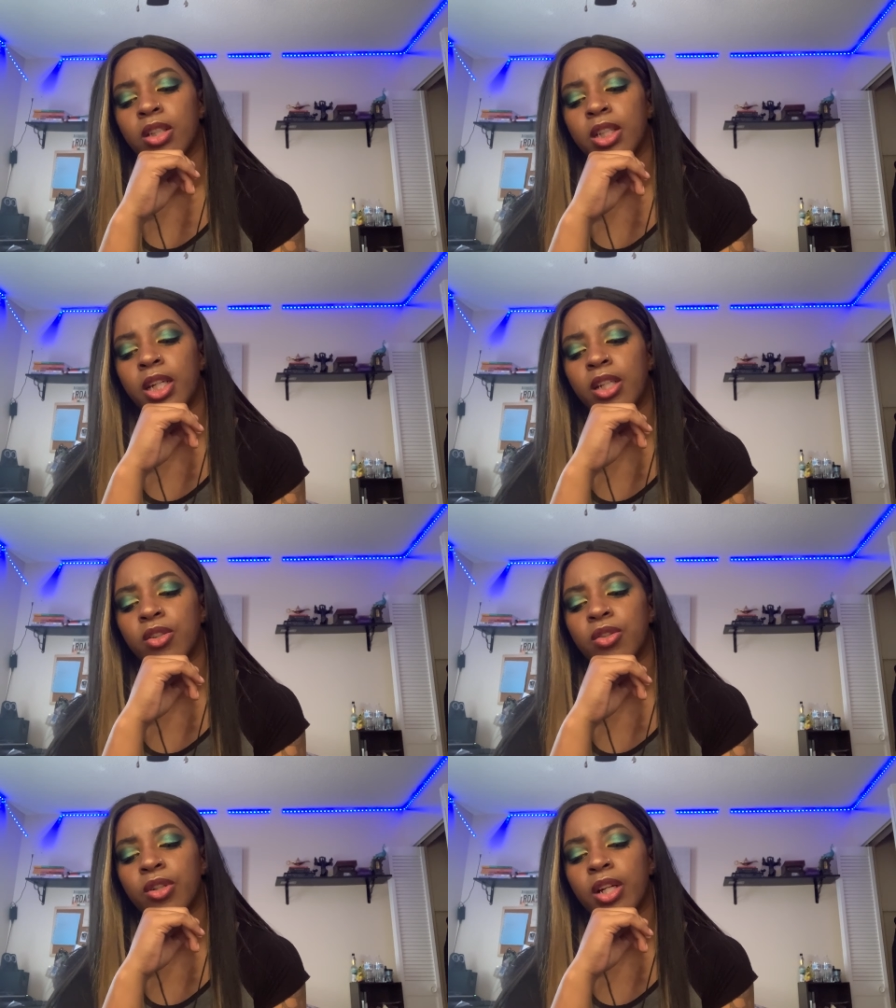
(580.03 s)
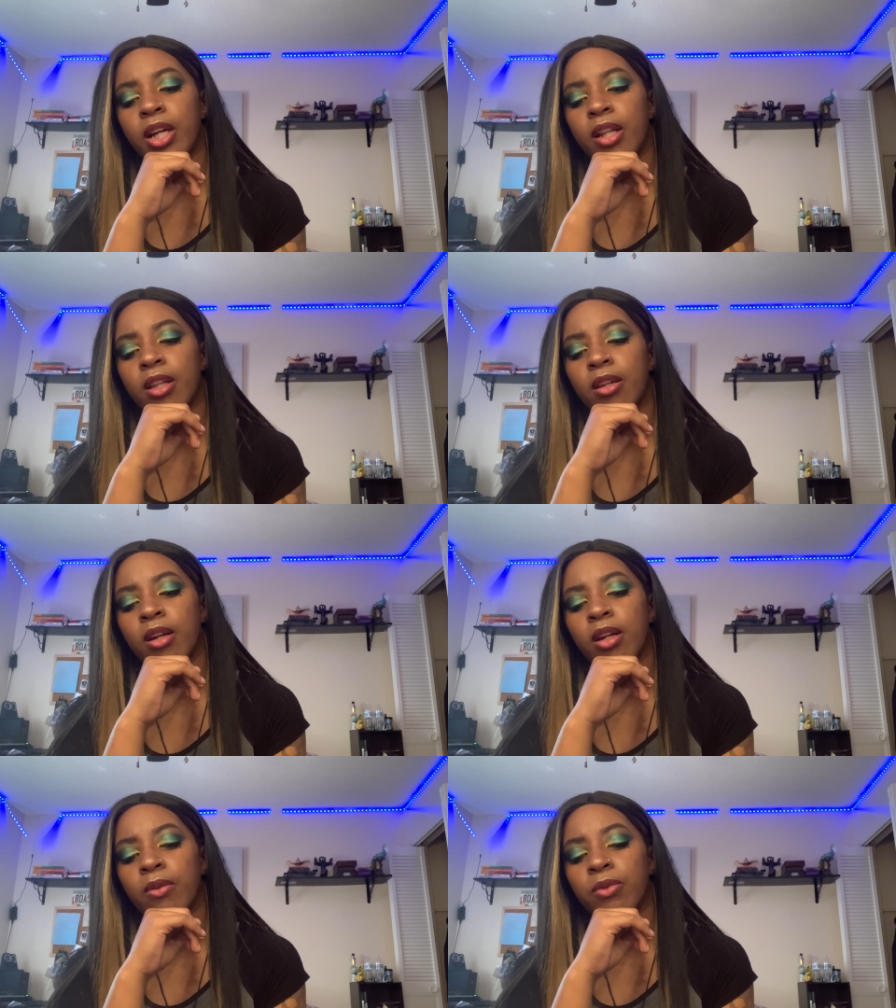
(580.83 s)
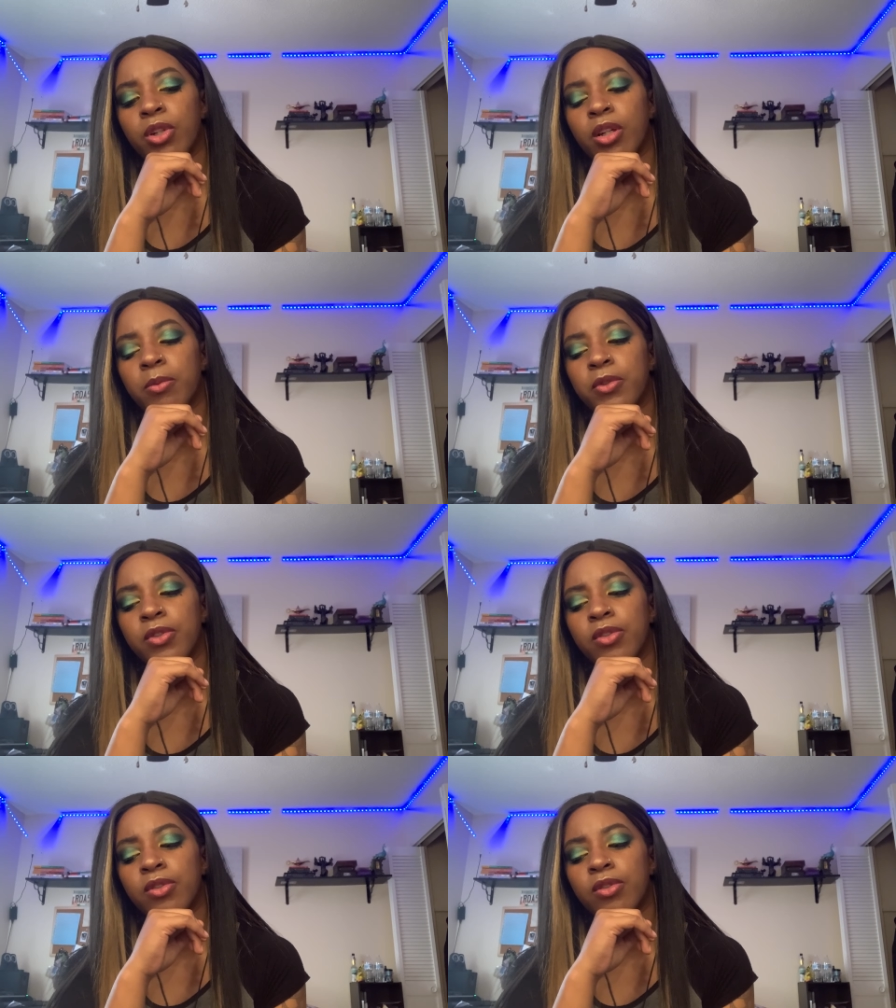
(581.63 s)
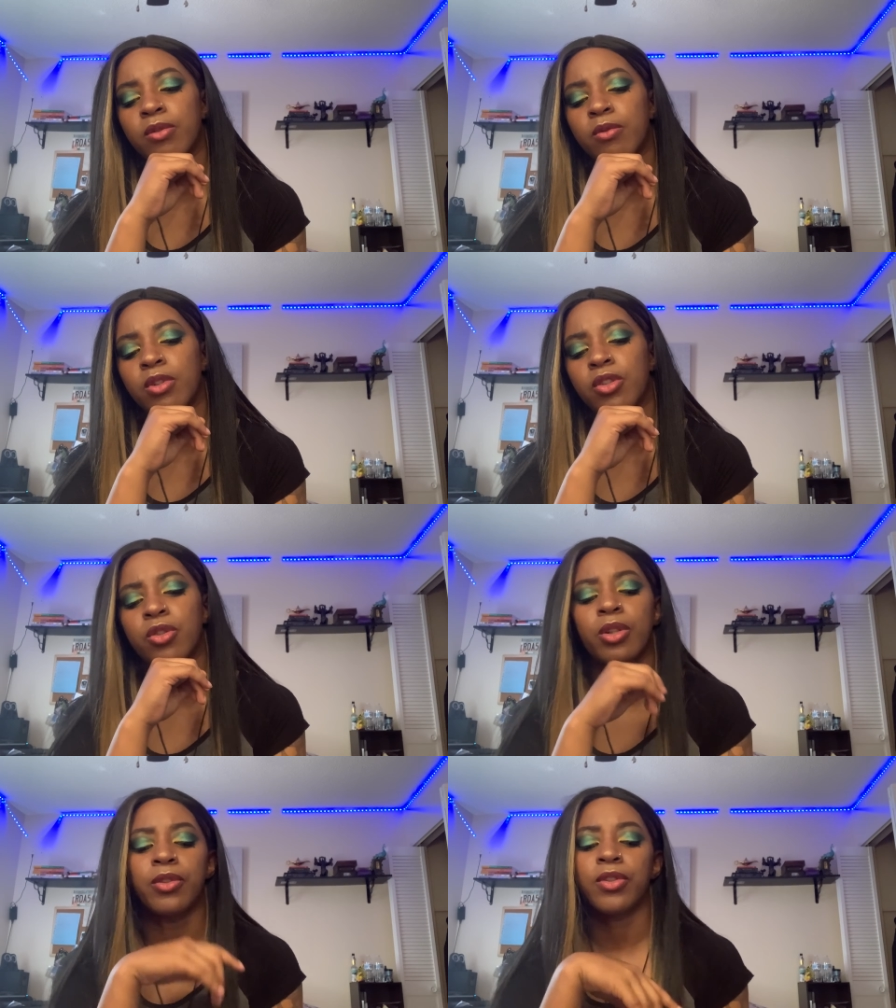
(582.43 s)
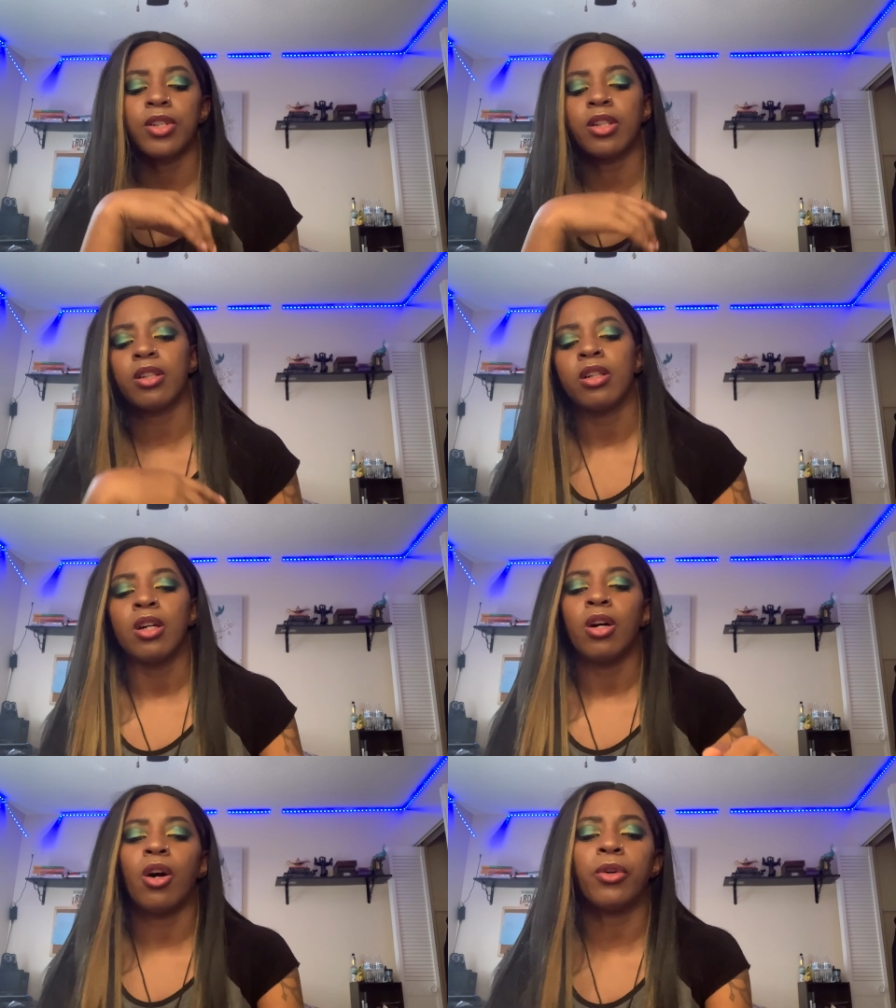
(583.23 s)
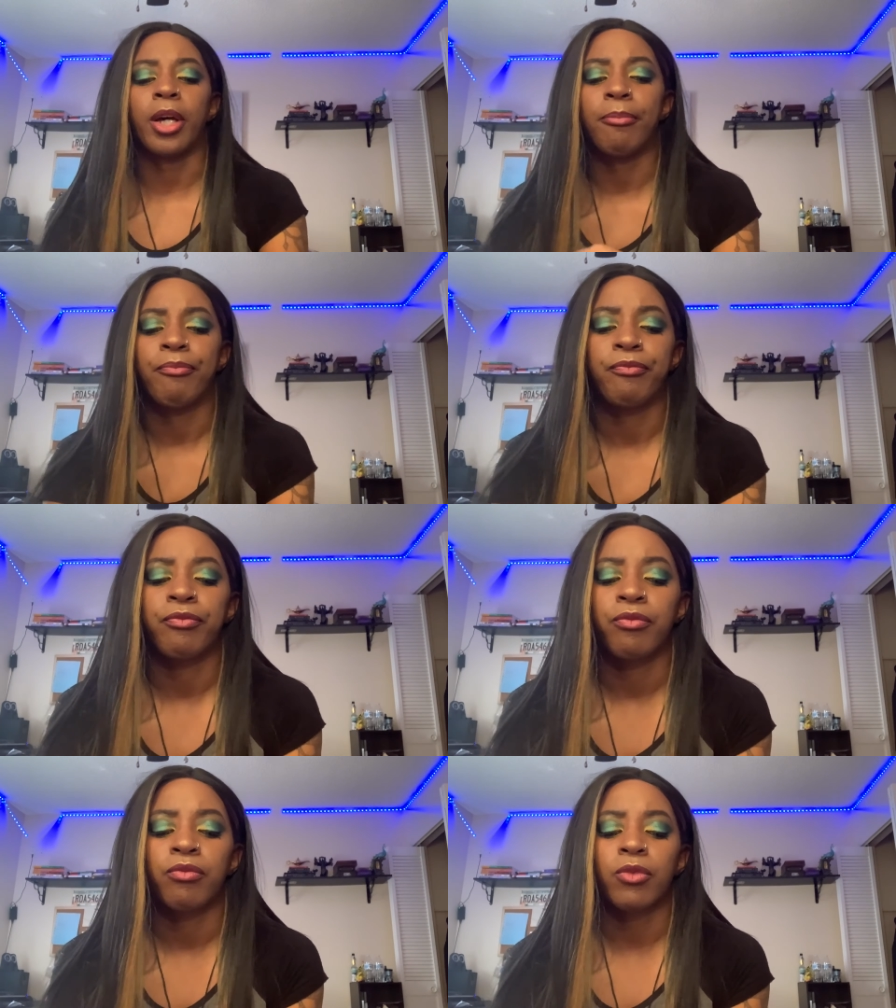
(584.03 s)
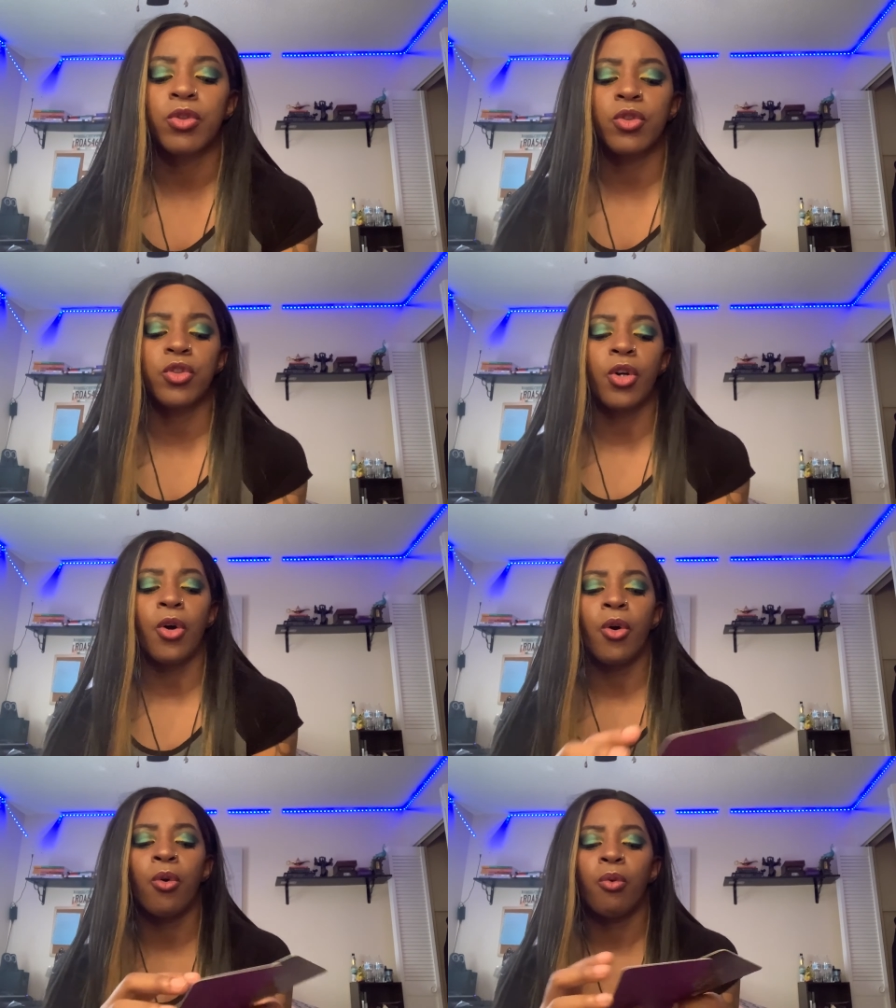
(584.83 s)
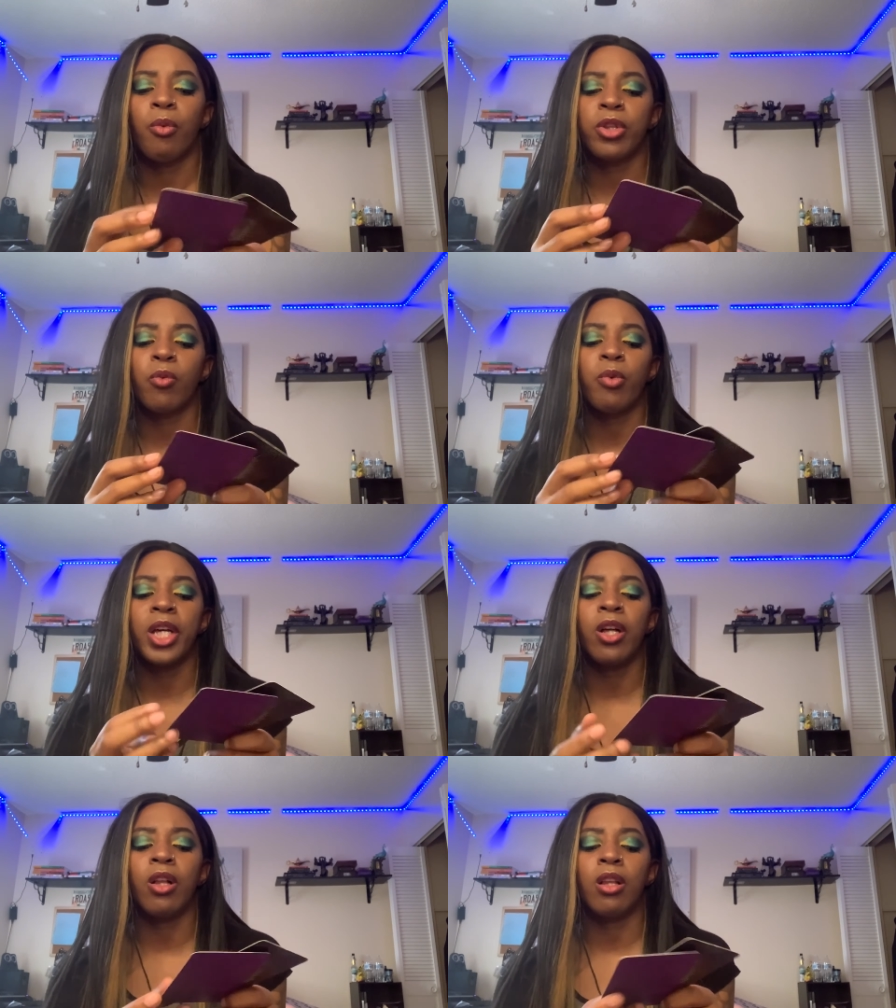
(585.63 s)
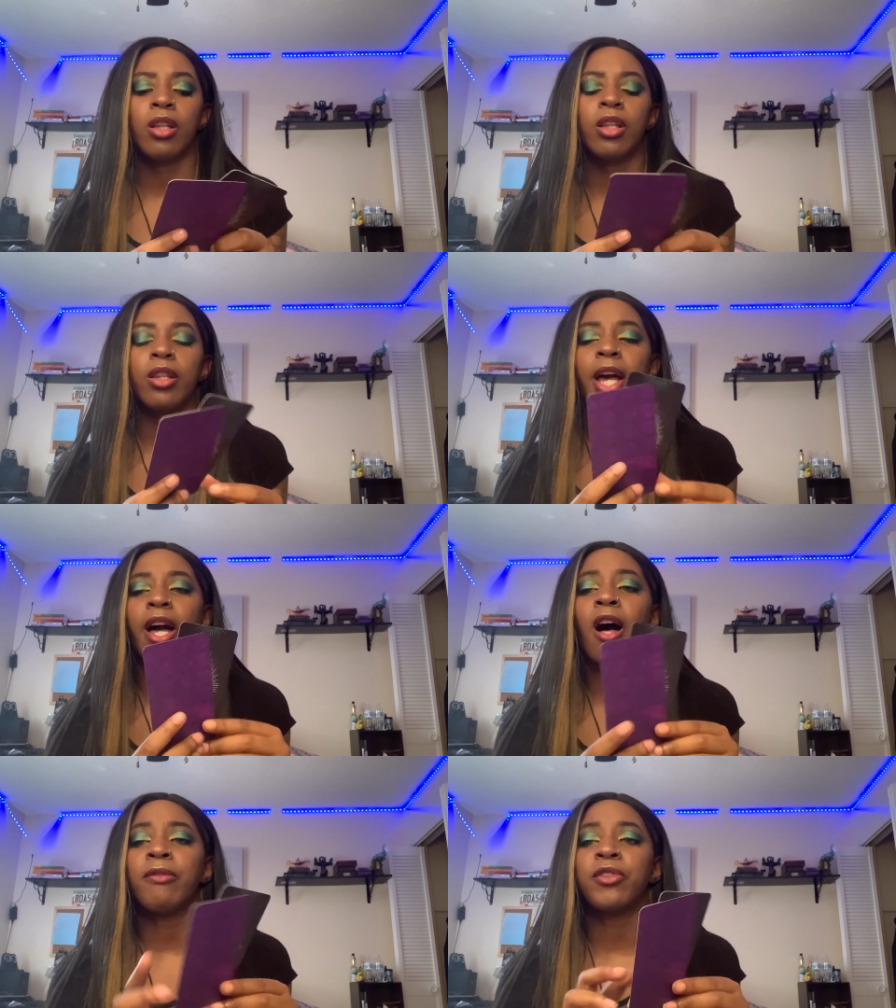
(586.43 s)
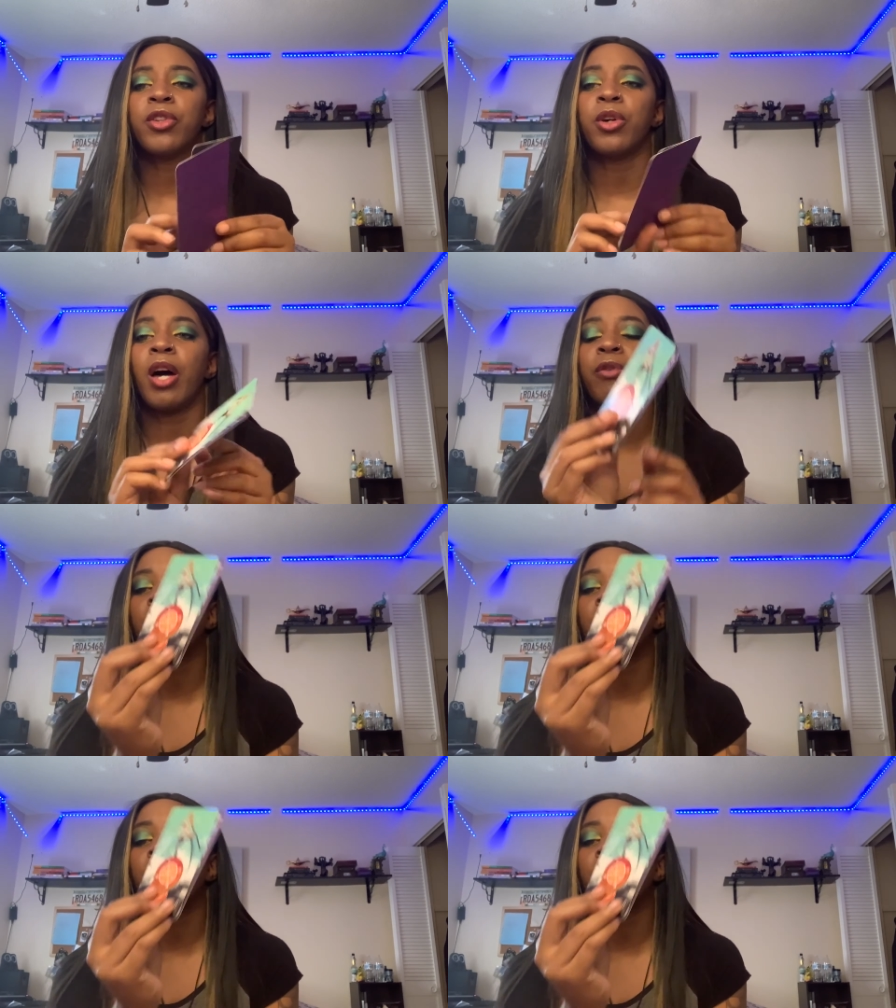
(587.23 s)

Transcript: Cancer had the Knight of Cups. This is interesting. Okay, so with the Wheel, like, obviously you have a